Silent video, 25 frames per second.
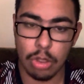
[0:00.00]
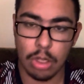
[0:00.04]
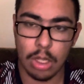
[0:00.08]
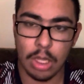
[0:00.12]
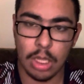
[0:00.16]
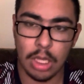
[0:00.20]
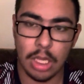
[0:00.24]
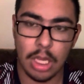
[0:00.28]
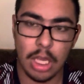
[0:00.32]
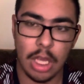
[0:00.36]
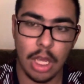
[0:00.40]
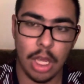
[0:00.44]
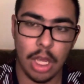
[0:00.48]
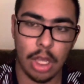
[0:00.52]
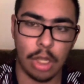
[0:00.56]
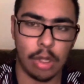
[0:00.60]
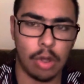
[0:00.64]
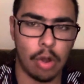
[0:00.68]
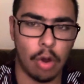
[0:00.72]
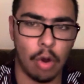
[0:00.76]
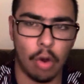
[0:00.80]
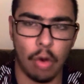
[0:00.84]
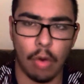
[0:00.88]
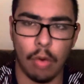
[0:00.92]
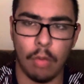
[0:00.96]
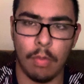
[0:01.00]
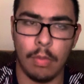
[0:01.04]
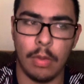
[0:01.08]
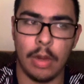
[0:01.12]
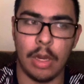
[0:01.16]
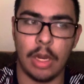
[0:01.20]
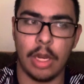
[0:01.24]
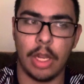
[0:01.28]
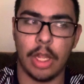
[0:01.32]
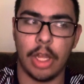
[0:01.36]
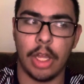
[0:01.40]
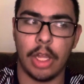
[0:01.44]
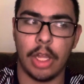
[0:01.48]
Ken
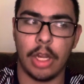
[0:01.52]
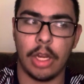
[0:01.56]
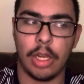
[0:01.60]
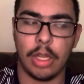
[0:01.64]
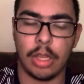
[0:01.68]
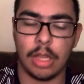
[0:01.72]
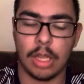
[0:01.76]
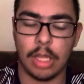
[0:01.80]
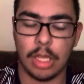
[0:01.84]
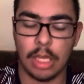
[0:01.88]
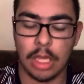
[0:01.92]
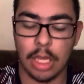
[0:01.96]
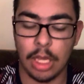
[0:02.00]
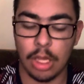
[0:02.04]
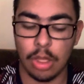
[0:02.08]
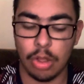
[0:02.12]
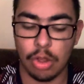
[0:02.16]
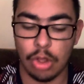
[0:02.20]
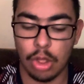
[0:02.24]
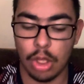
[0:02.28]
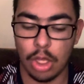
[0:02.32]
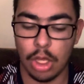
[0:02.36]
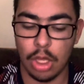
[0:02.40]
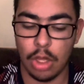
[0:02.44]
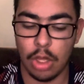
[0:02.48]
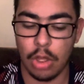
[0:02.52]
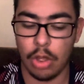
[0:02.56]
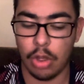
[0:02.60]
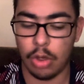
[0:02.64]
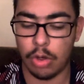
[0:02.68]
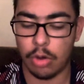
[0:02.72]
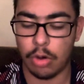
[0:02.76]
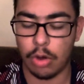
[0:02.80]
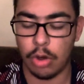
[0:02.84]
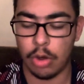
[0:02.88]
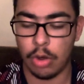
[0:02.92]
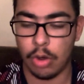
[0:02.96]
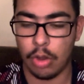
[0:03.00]
Coleman, Ken Shahir,
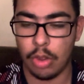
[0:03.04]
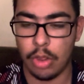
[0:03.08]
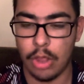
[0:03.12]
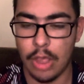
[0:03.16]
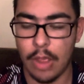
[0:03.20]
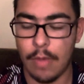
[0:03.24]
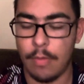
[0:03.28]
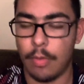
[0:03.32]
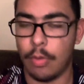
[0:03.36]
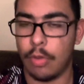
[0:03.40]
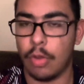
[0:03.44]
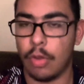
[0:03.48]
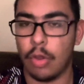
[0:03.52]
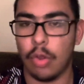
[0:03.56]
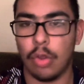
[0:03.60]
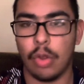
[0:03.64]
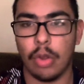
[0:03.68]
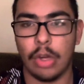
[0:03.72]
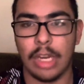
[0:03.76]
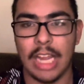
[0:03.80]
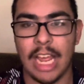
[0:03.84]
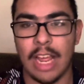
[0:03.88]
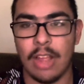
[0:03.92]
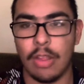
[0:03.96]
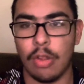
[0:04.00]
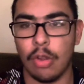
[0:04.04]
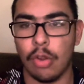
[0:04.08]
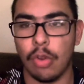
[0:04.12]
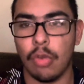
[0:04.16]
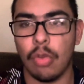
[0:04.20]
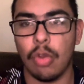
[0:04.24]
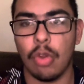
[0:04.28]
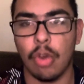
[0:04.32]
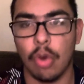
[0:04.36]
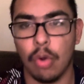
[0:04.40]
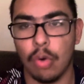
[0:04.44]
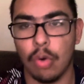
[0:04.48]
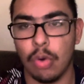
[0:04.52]
Curtis Samuel, those are guys who are
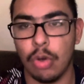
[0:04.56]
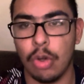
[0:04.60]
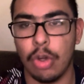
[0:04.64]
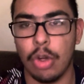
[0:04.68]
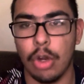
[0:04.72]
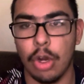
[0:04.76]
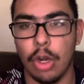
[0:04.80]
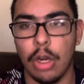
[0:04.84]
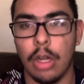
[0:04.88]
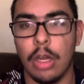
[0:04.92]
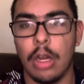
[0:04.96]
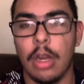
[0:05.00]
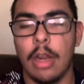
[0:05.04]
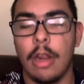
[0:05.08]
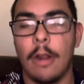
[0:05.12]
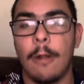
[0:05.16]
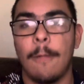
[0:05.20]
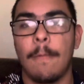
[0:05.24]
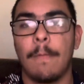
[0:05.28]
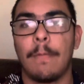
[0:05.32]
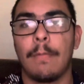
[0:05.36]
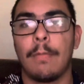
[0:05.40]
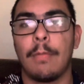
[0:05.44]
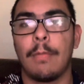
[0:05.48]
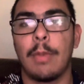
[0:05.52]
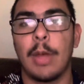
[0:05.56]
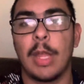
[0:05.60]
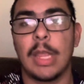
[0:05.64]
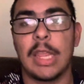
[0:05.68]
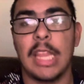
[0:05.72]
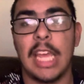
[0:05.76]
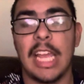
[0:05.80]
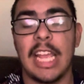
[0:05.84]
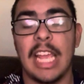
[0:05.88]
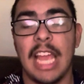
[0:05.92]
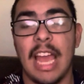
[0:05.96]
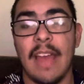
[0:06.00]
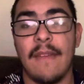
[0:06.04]
so good, but
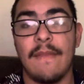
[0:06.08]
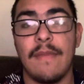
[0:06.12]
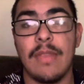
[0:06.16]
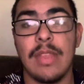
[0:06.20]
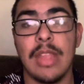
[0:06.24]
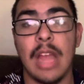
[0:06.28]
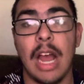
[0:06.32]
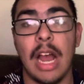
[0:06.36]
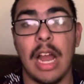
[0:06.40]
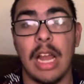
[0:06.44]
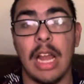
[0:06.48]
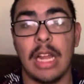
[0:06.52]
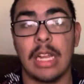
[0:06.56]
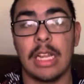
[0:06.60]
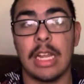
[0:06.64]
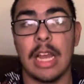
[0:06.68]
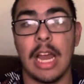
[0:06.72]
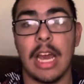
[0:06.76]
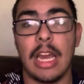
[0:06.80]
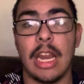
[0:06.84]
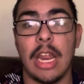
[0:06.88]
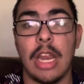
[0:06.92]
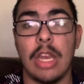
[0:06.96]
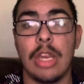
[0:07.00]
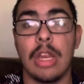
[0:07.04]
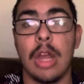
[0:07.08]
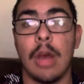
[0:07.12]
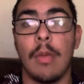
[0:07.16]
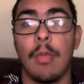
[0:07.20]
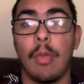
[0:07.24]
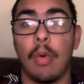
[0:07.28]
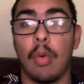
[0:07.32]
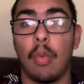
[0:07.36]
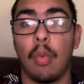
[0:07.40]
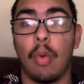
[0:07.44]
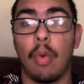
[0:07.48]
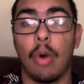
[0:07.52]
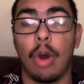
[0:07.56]
they have not gotten a number
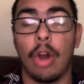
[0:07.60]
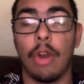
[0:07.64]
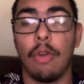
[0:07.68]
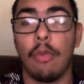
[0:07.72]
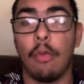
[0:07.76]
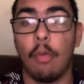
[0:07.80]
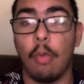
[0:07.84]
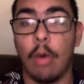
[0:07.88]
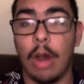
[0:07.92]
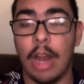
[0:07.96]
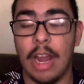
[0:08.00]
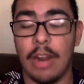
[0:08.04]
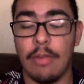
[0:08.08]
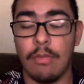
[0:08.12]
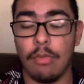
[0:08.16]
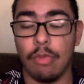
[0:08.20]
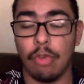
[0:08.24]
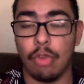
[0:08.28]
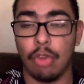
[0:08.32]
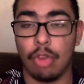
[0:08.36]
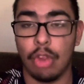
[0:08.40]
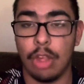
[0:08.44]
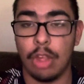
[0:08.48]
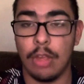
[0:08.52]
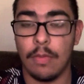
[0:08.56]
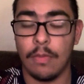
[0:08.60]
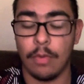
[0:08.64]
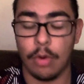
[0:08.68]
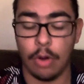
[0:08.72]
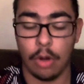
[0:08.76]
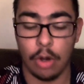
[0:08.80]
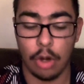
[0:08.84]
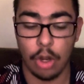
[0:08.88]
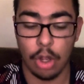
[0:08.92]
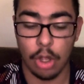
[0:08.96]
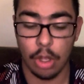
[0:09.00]
1 wide receiver,